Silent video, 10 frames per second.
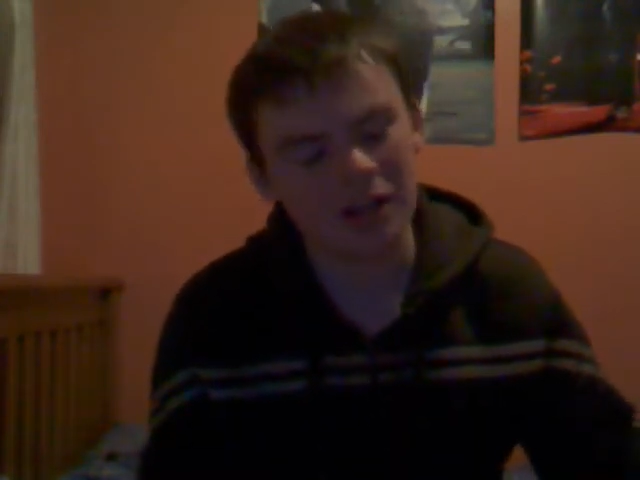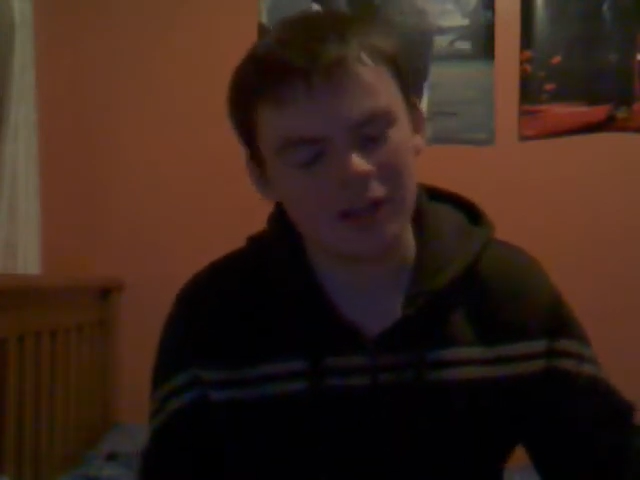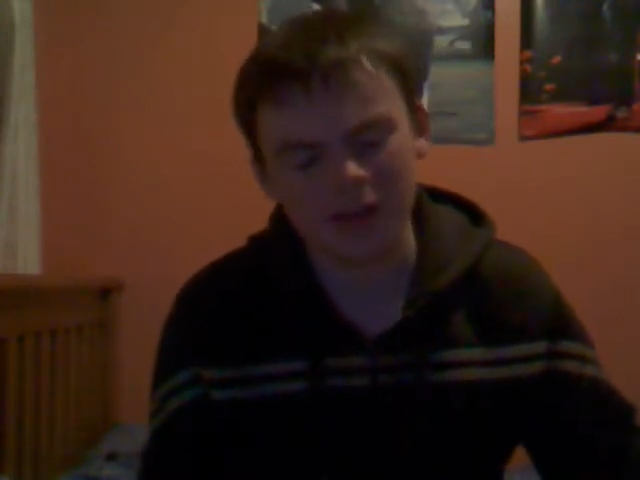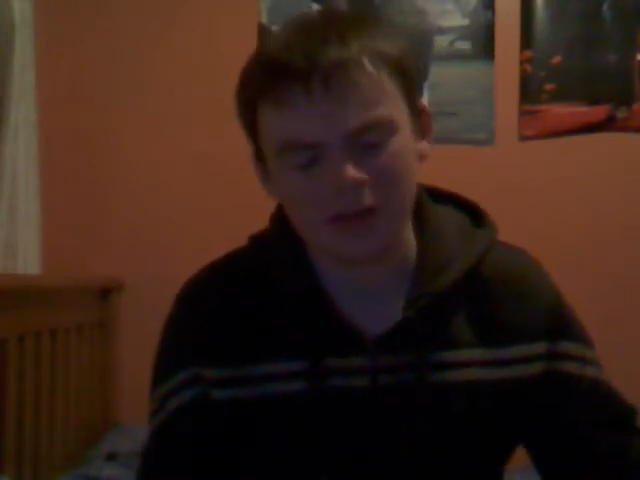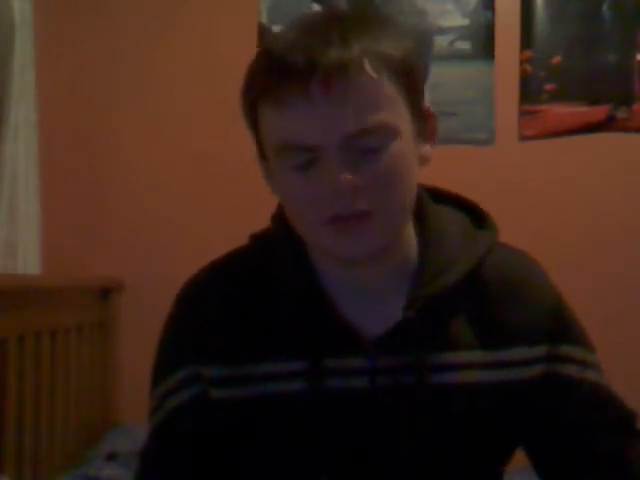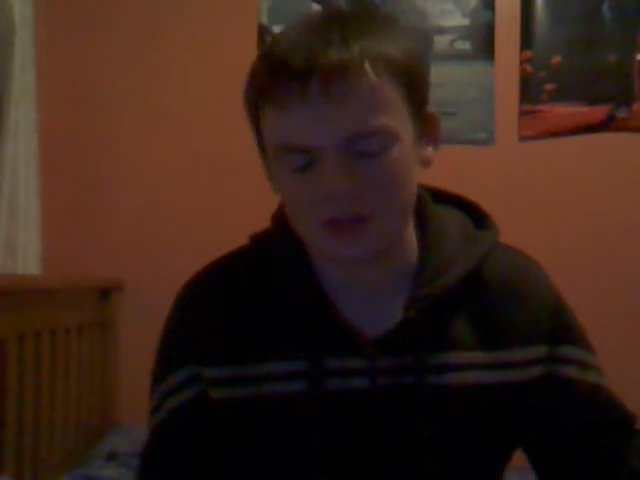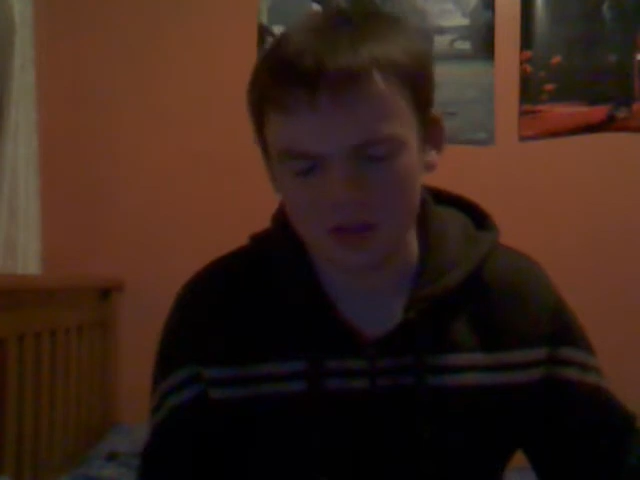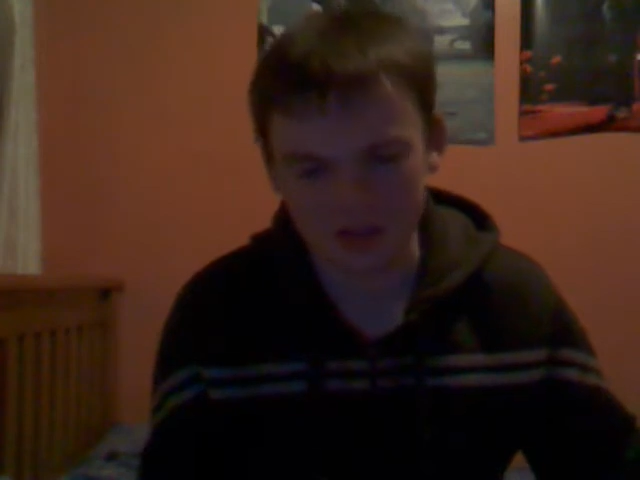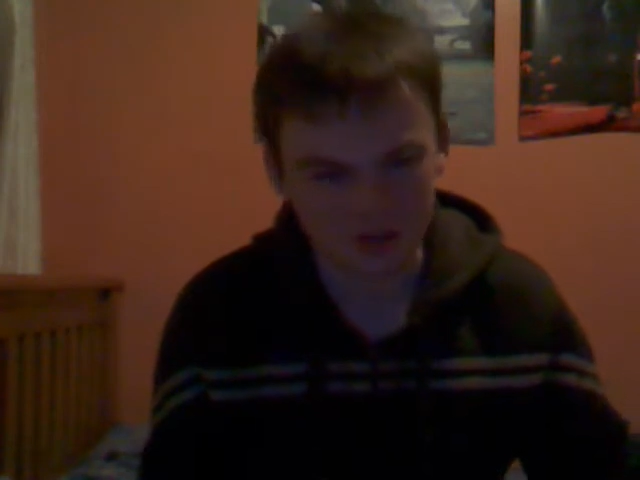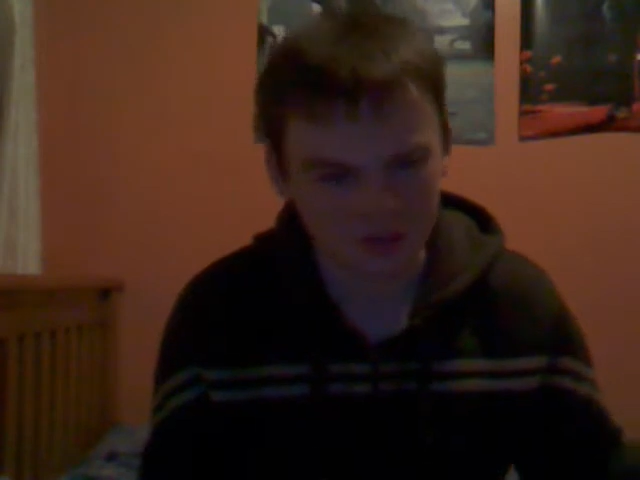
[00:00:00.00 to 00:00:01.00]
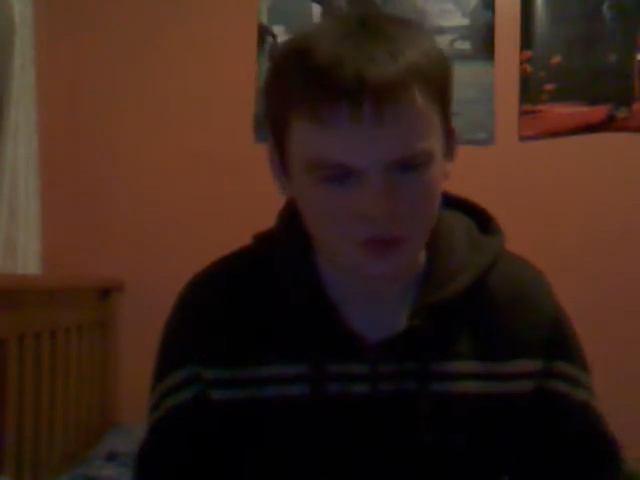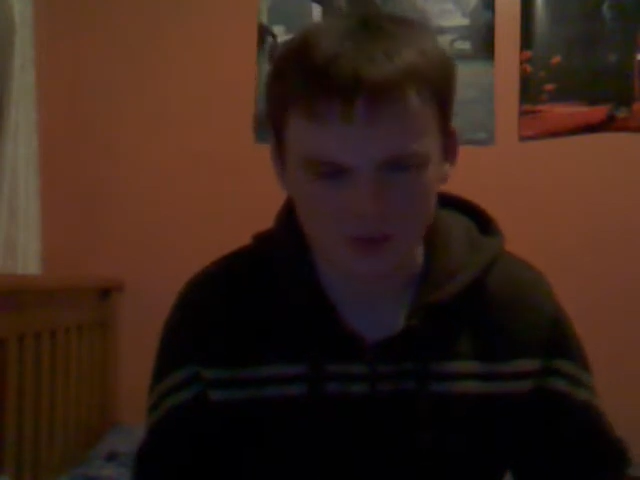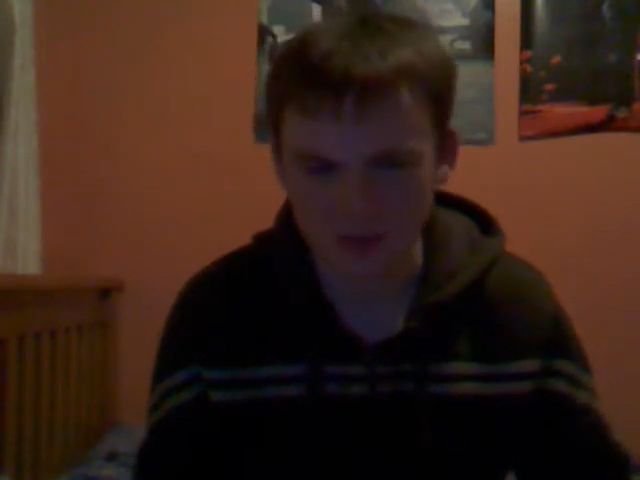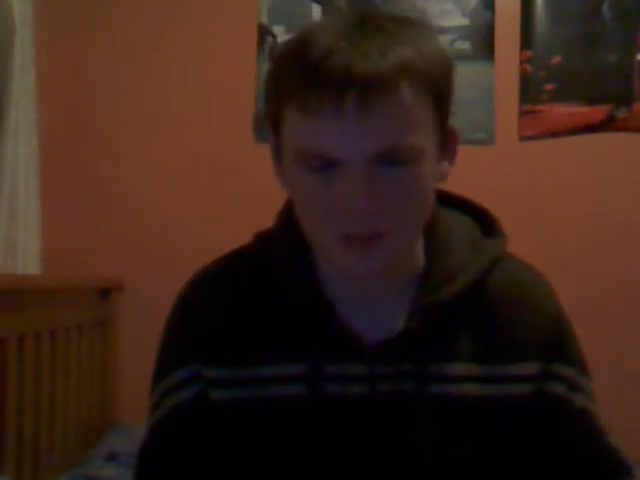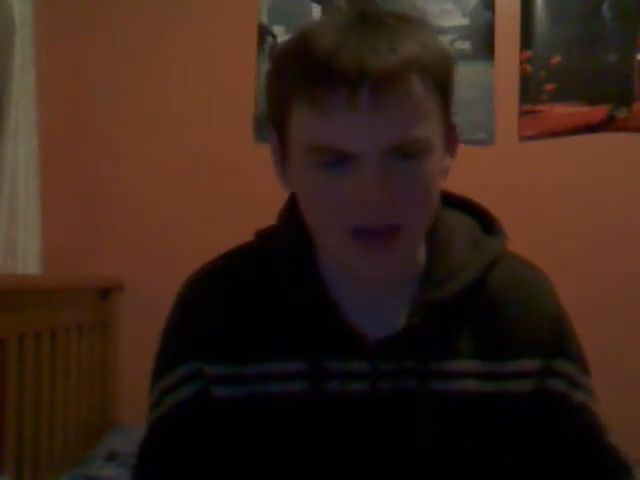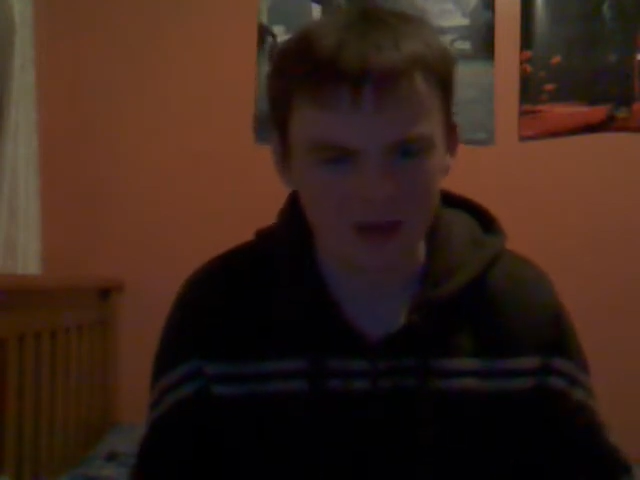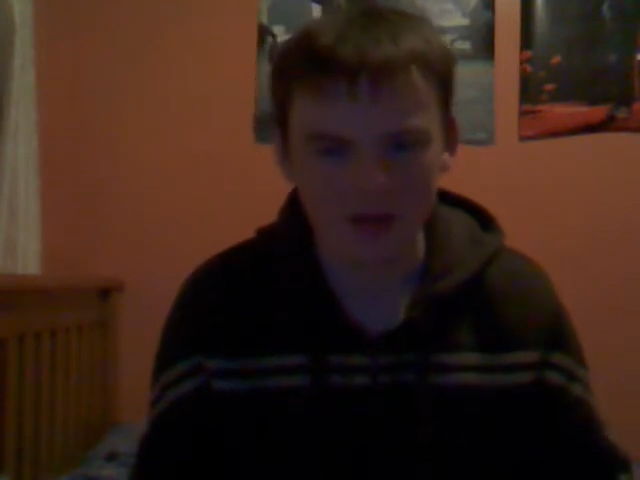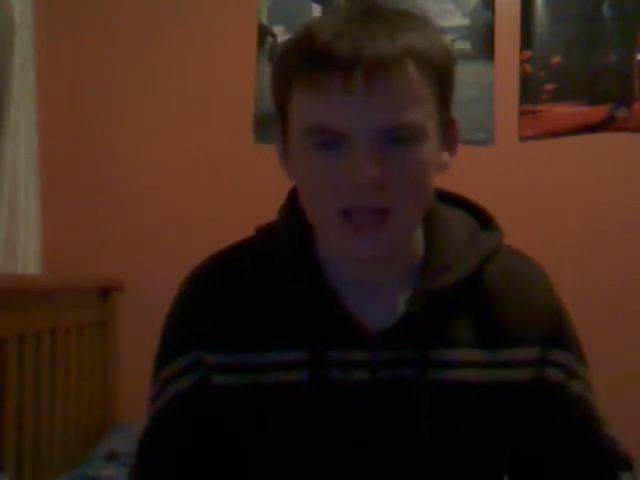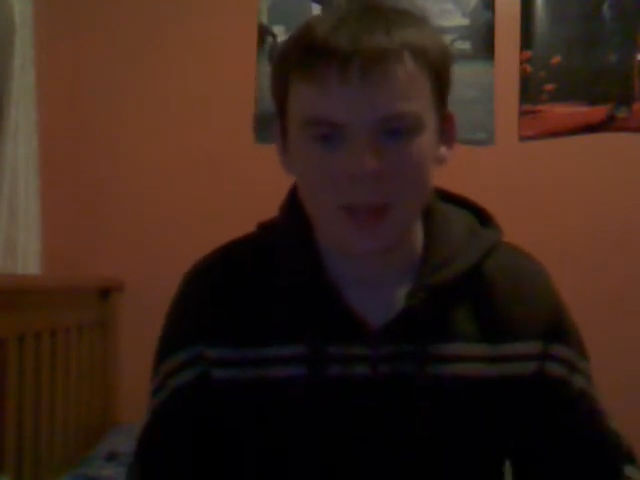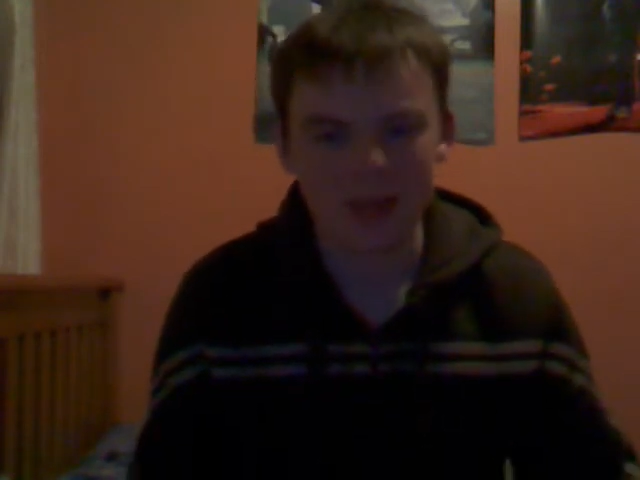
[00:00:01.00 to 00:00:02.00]
a disgusting
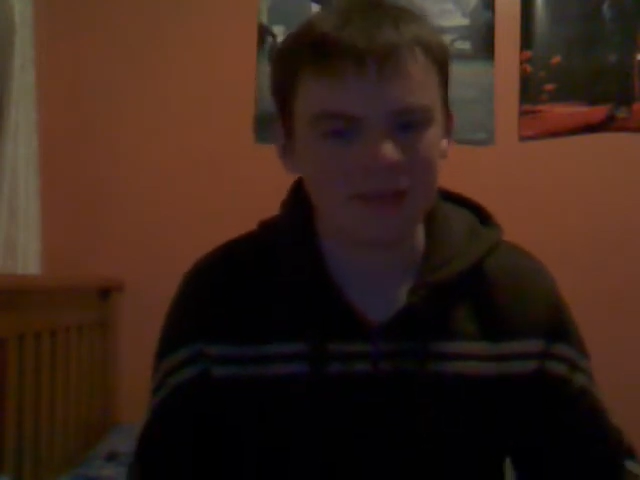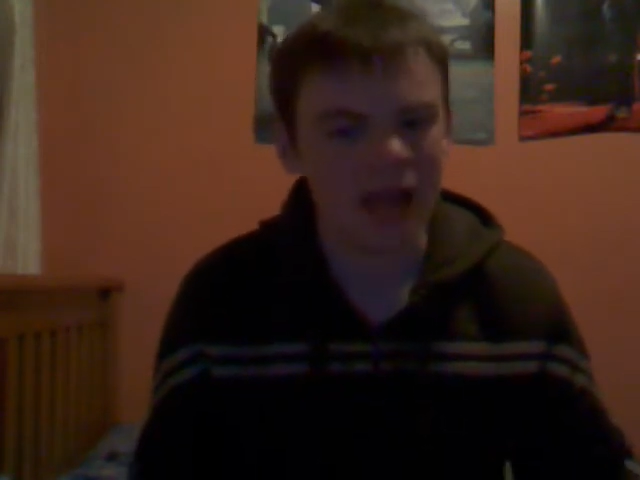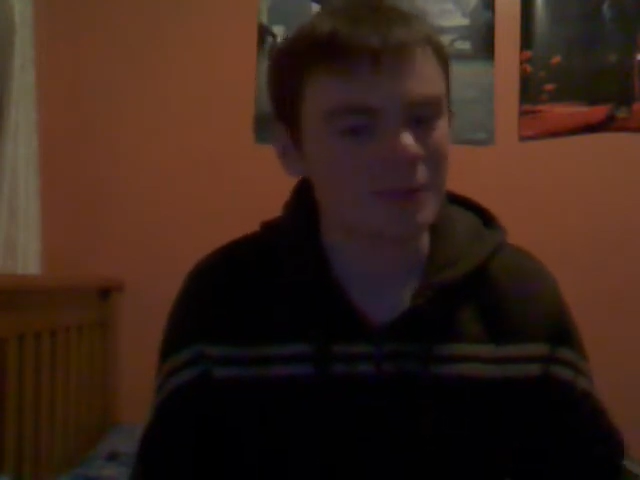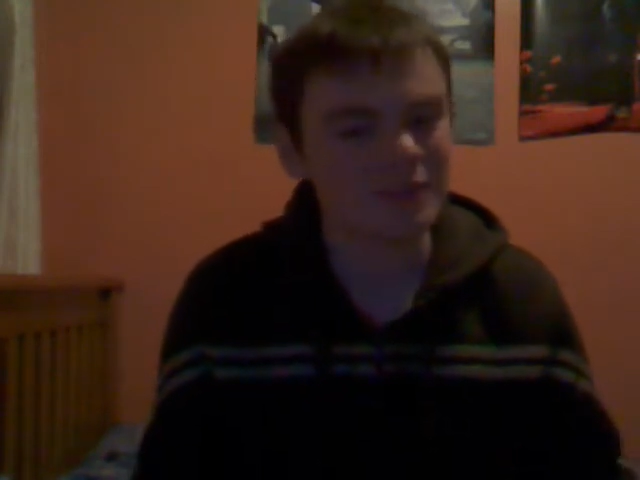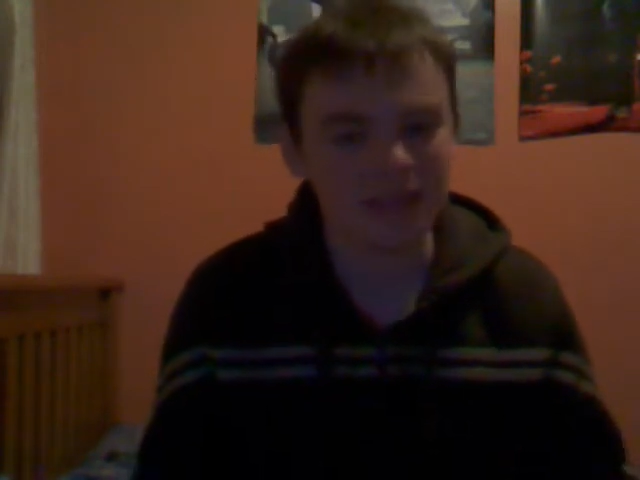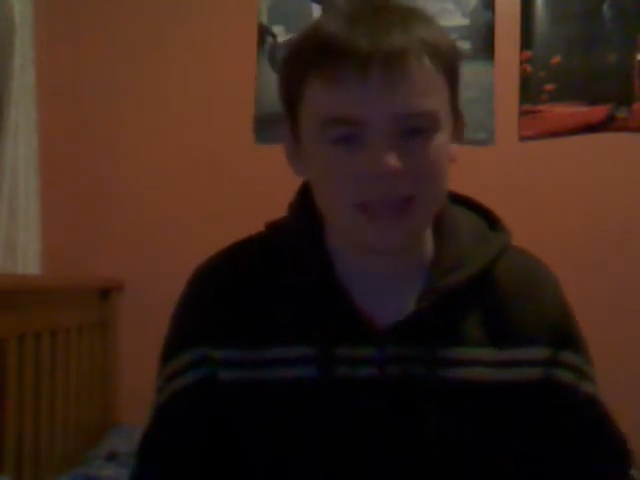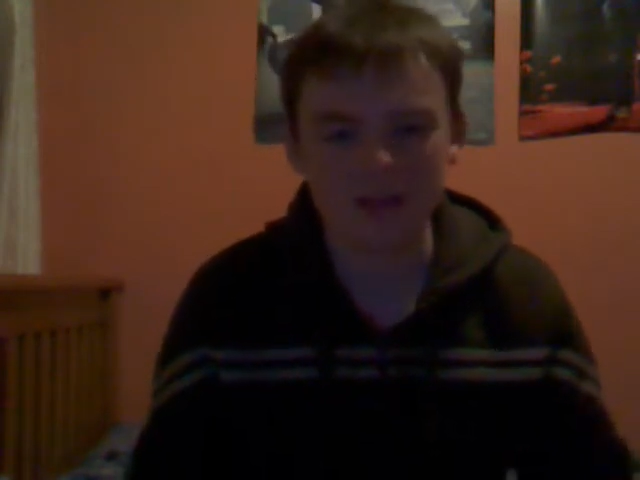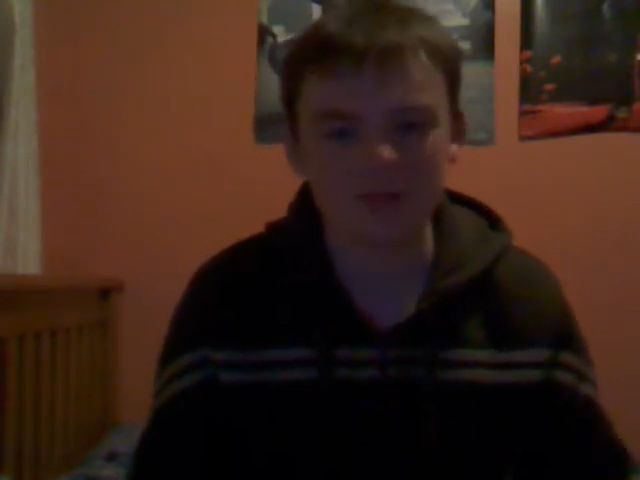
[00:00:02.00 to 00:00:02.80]
manner. I'm sick of